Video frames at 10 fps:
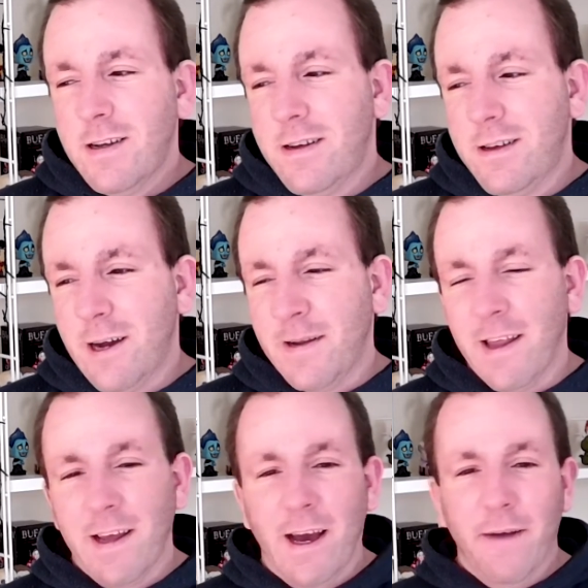I like that
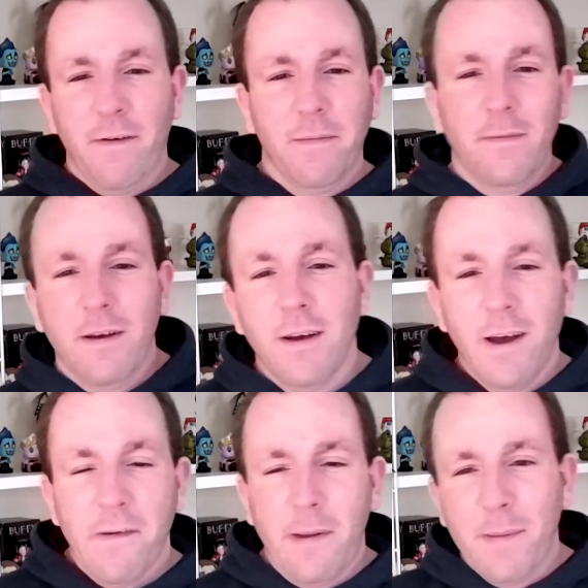guy from,
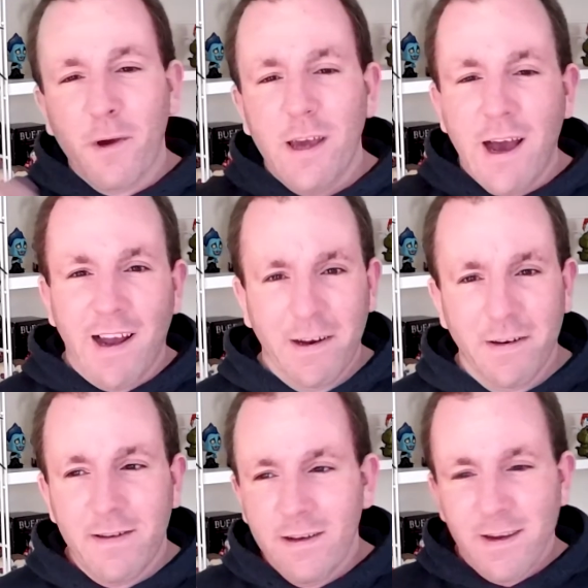we played Monkey Island,
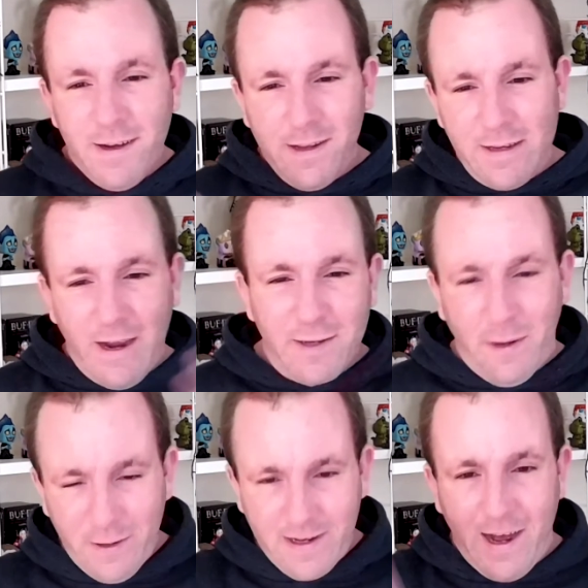the salesman
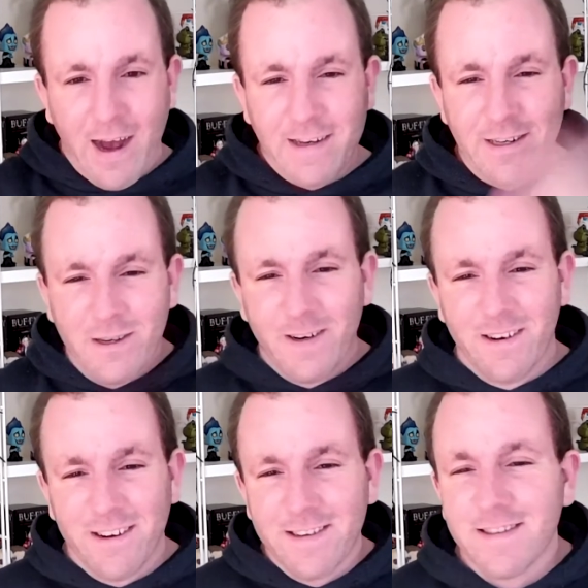who's like, oh, he talks.